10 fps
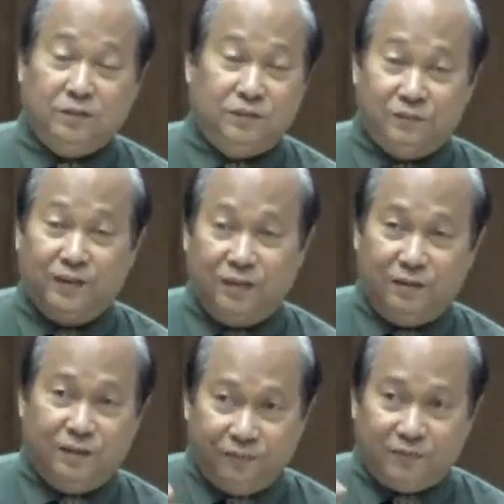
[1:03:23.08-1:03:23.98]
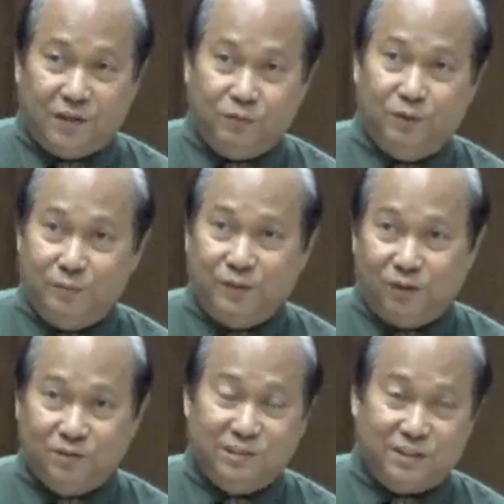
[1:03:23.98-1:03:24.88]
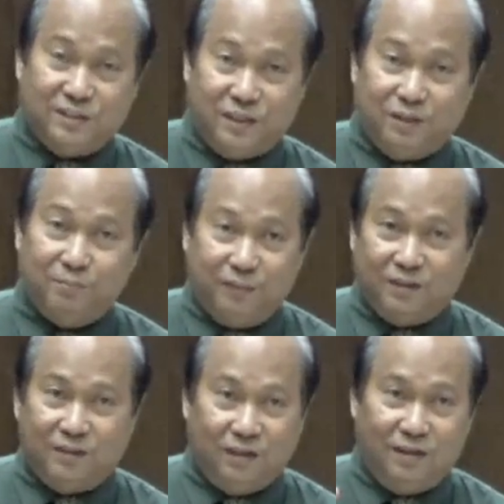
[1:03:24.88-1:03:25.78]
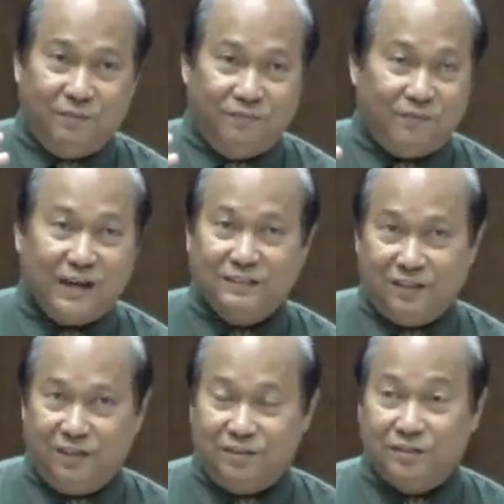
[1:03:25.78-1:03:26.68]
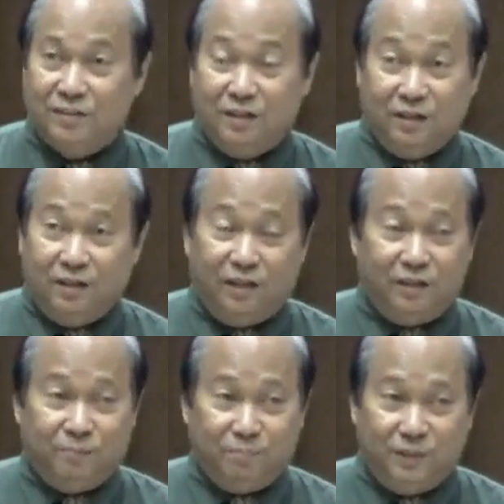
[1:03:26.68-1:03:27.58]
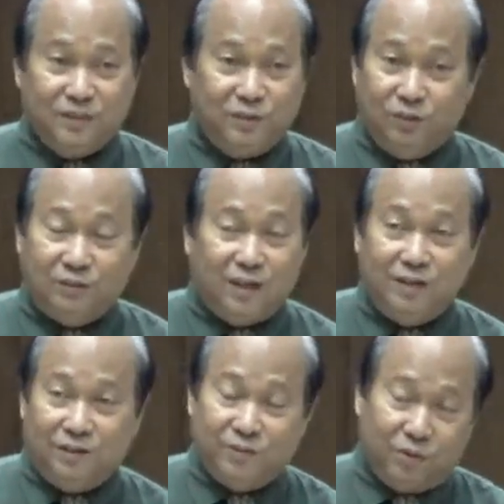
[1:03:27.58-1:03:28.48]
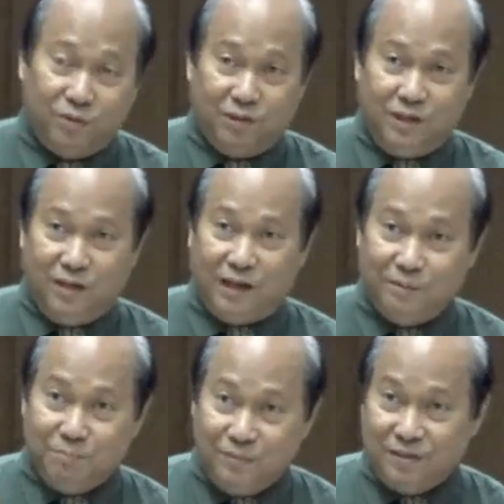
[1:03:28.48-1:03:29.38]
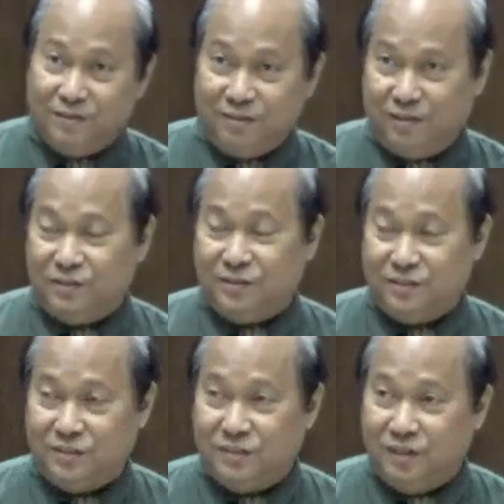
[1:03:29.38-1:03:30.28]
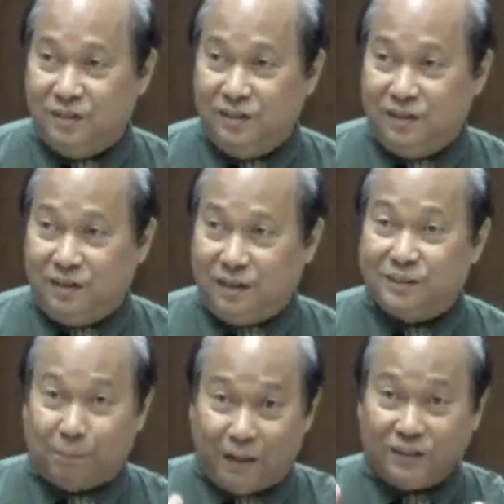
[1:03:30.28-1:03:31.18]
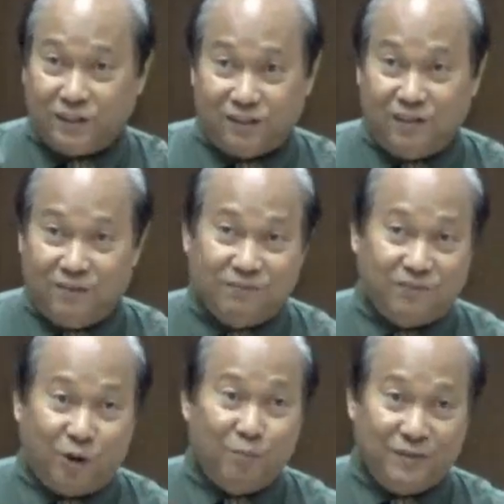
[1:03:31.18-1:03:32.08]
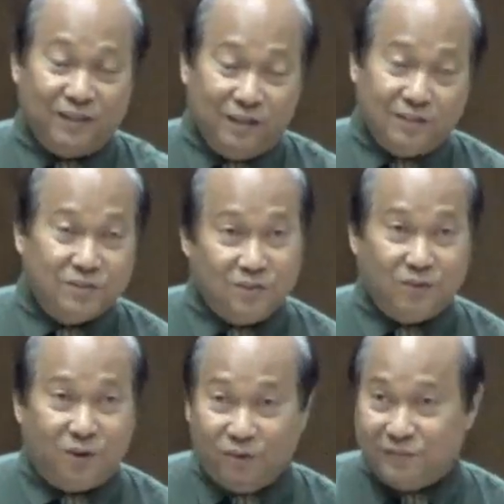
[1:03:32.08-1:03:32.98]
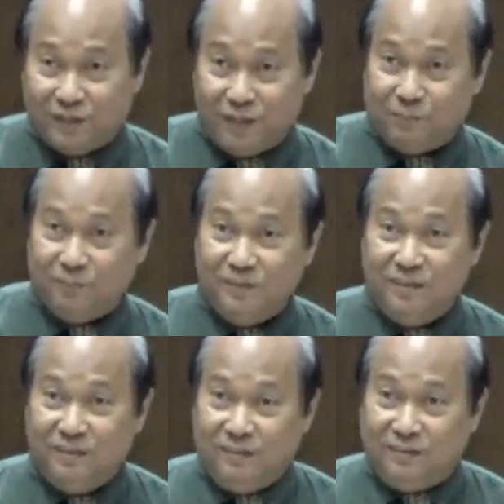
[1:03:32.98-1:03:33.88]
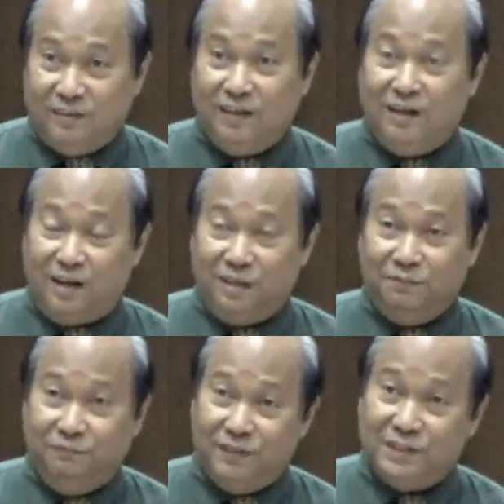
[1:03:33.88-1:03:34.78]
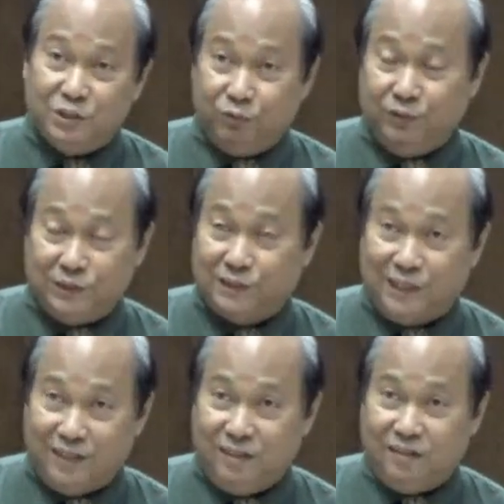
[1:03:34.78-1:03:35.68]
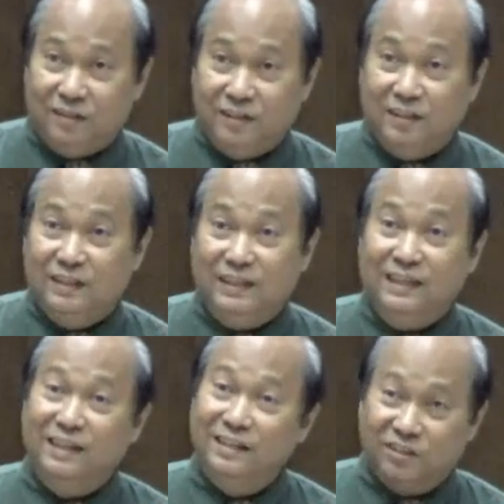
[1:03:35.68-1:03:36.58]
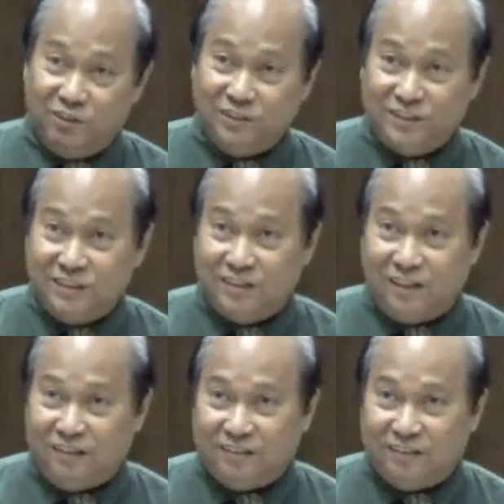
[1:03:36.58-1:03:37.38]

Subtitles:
Yes, if they will be consistent, but the fact is, and please don't take it wrongly, I mean this as a positive commendation of them. They are virtuously inconsistent.